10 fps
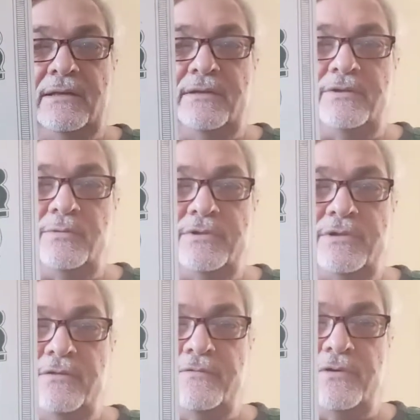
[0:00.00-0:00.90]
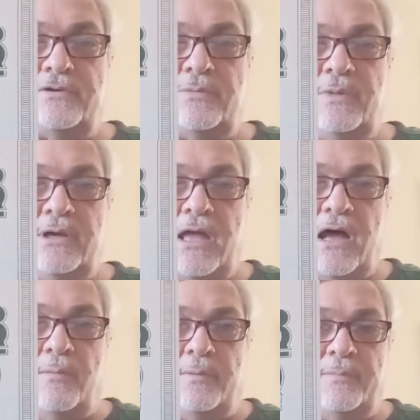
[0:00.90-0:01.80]
This was their first big
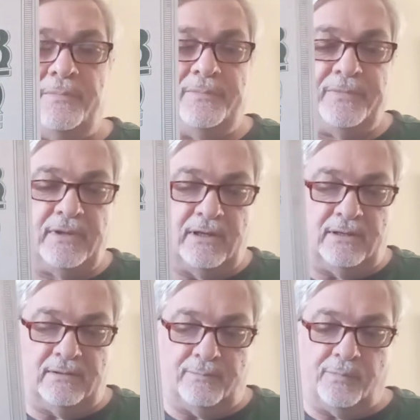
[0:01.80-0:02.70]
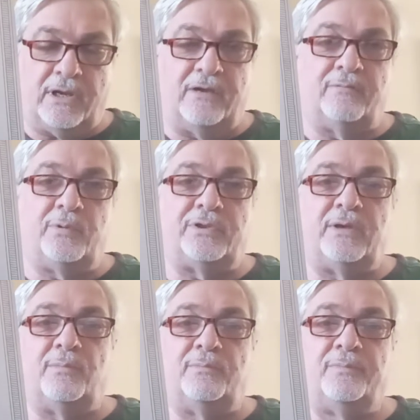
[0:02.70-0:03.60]
album. Kind of put
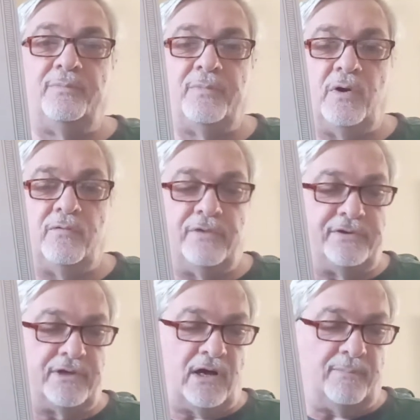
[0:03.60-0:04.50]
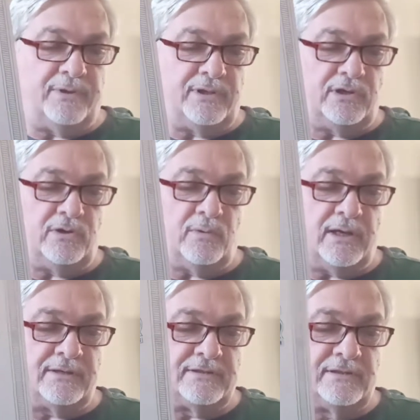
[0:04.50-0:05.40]
them over the top in the
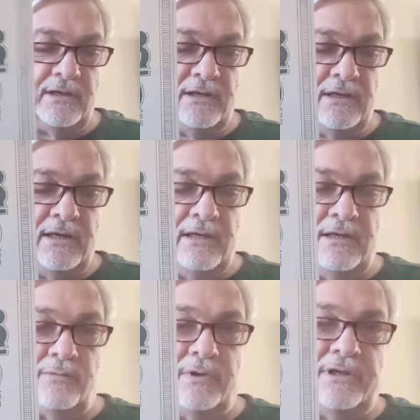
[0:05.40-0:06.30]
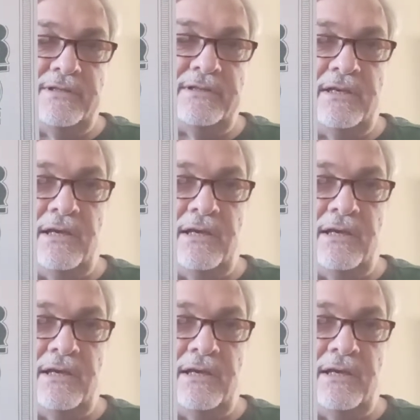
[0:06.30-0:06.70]
US. Released in